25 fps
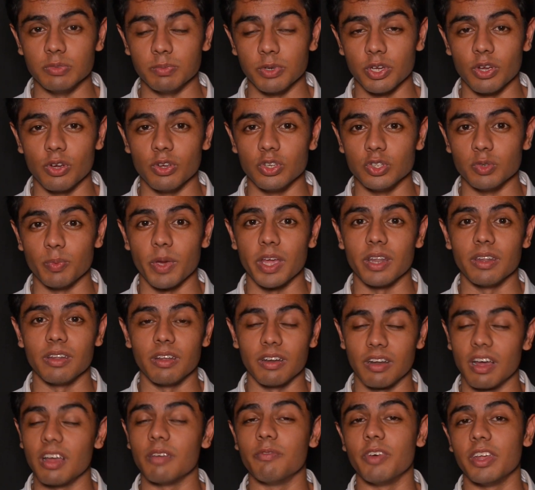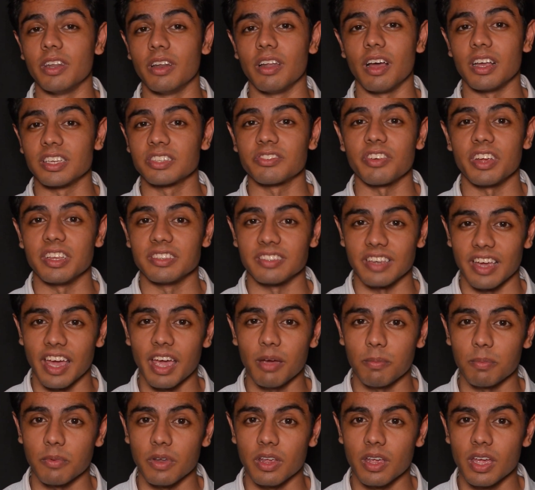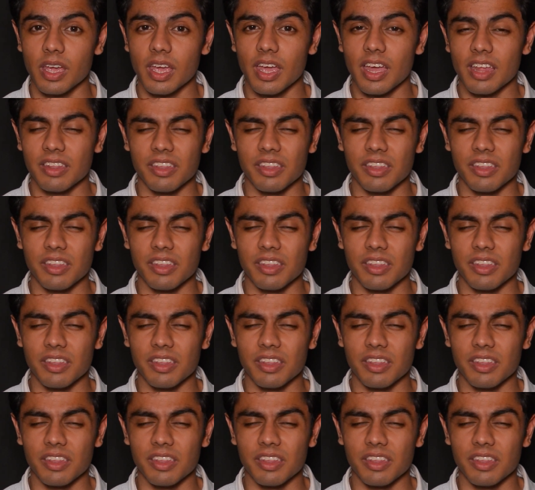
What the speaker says: because when last rites are happening,